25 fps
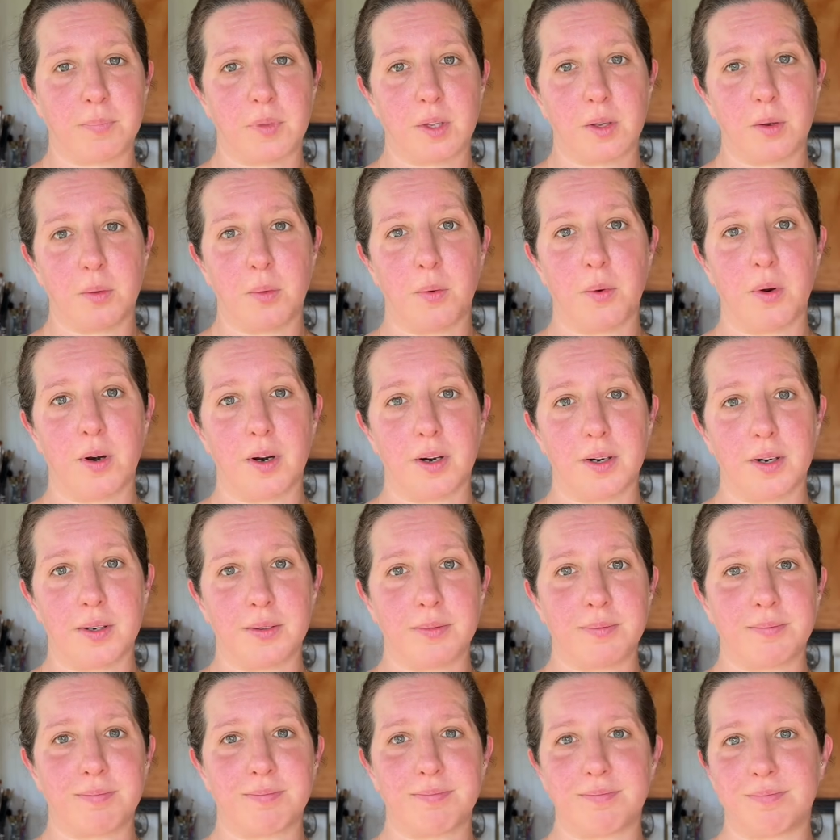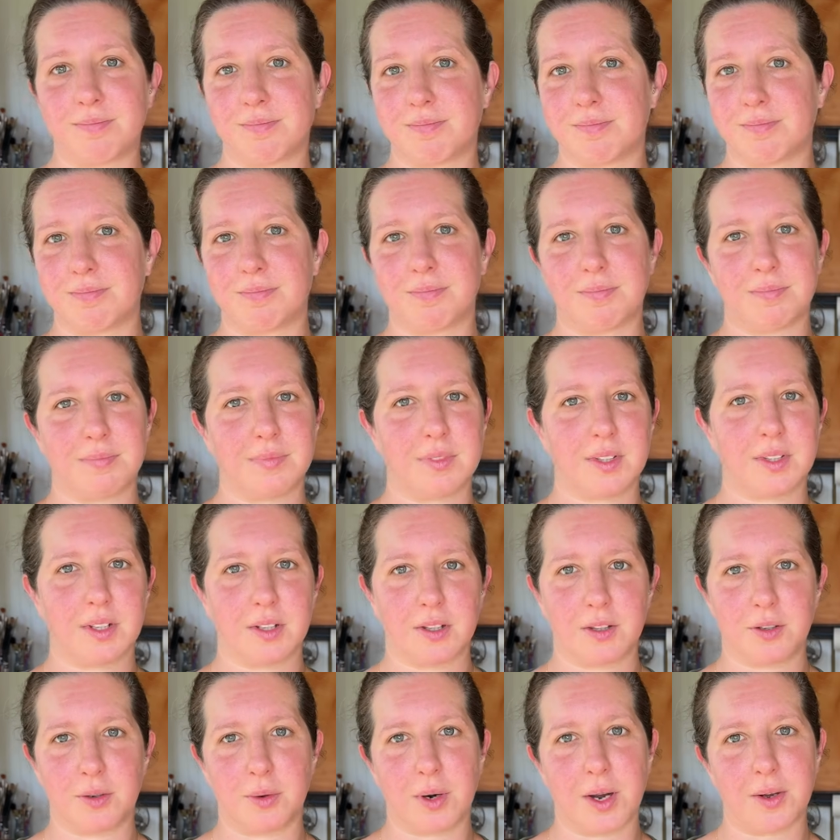or
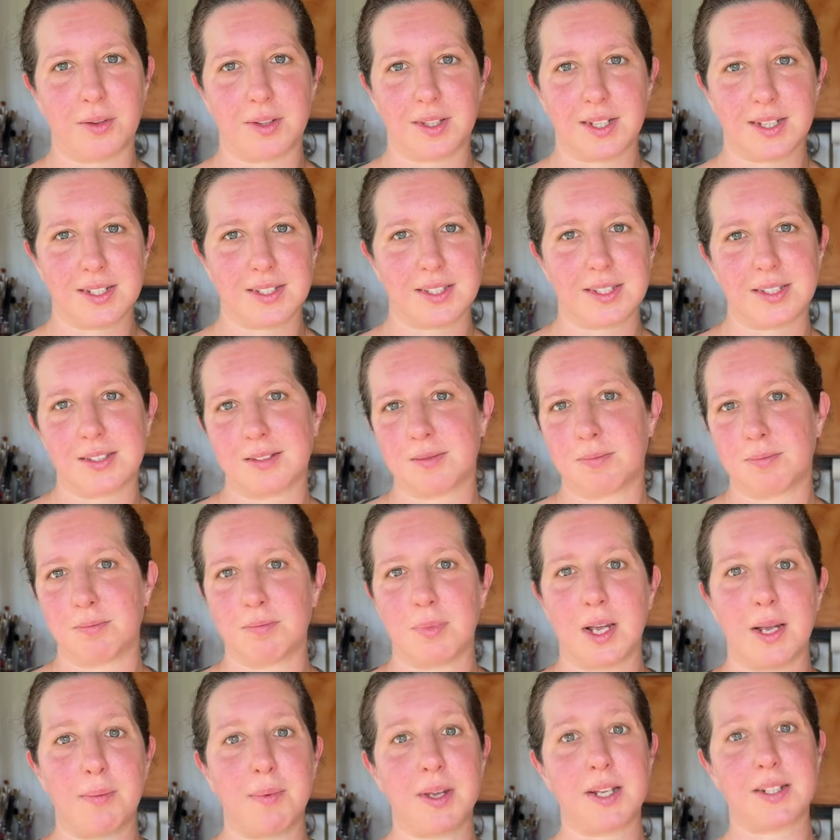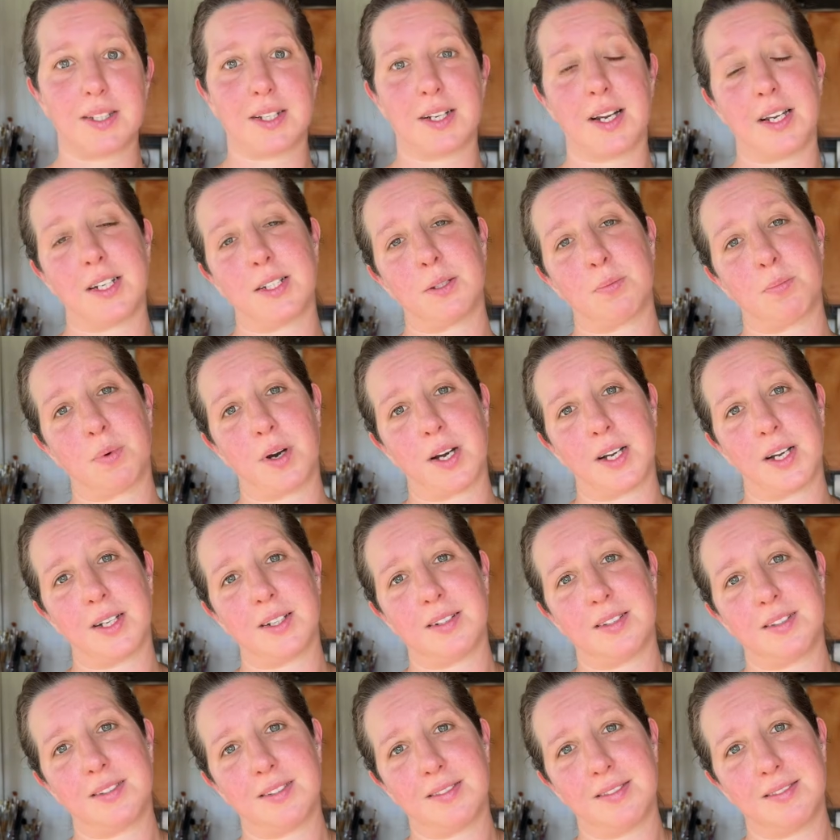throughout this, maybe it's a nice bright
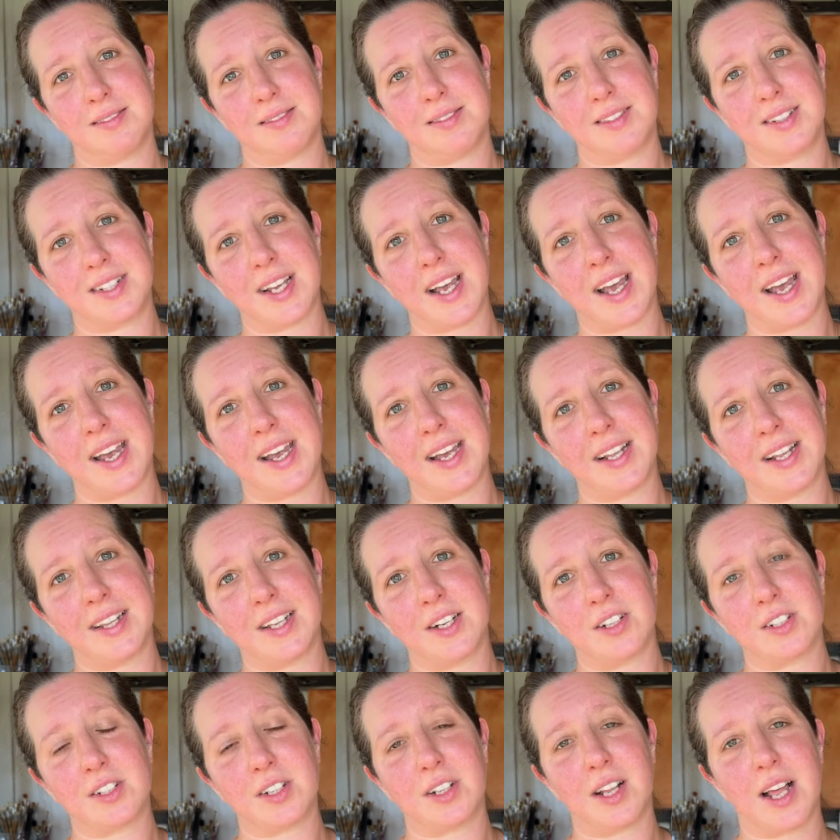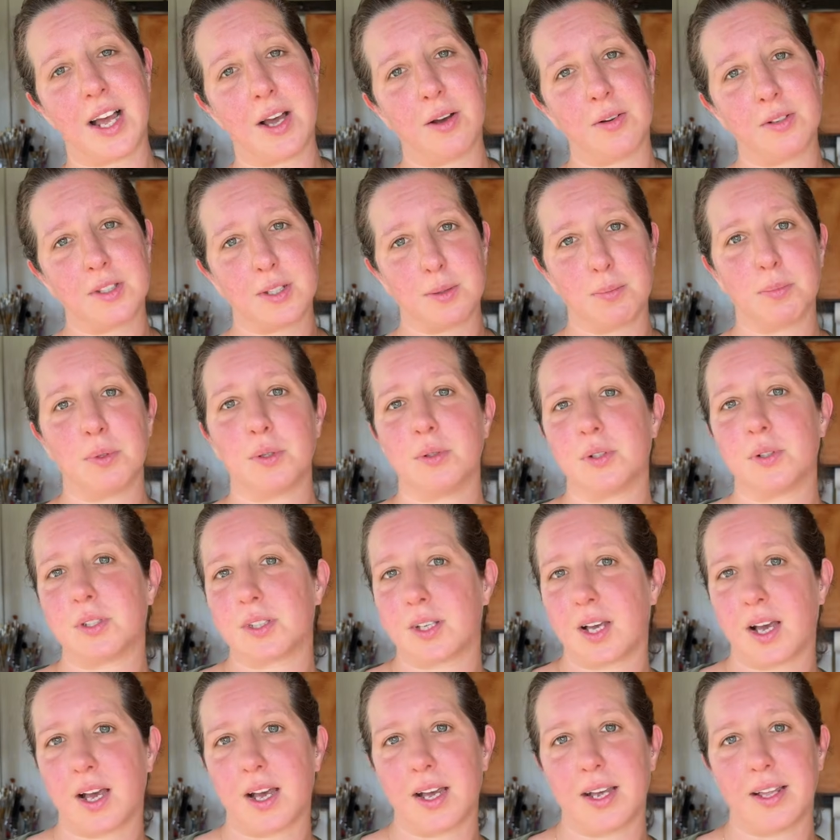day and there's clouds and blue
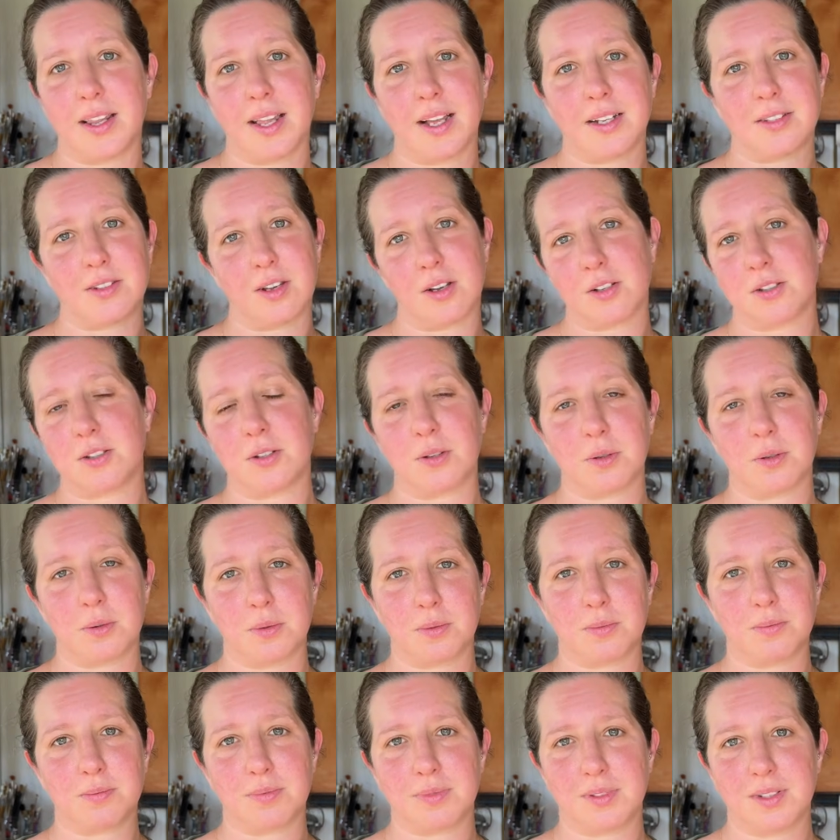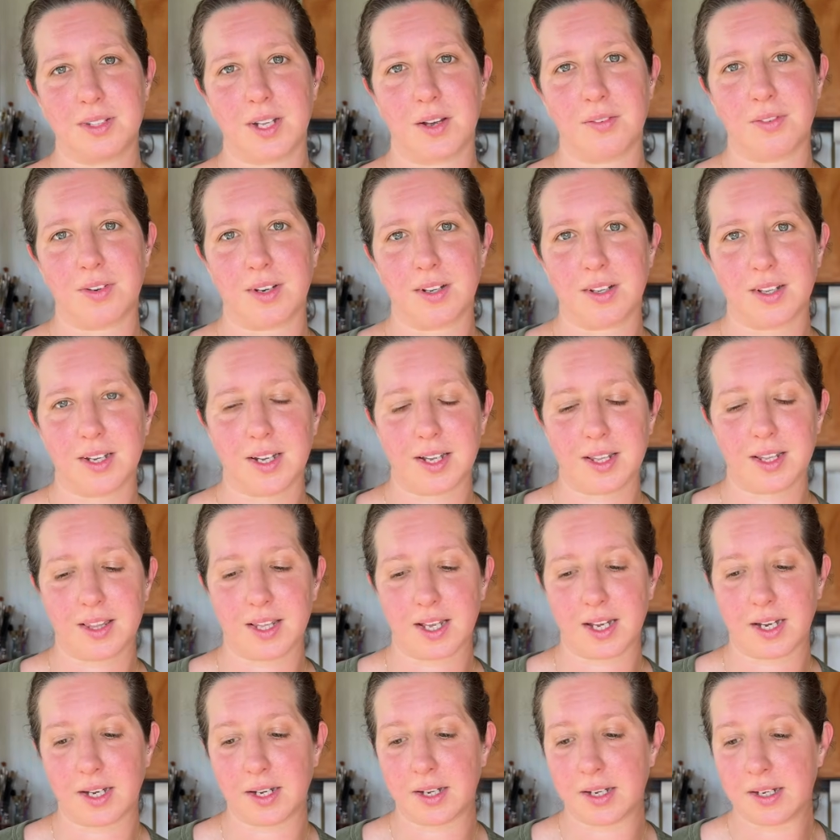sky. That's also definitely a thing.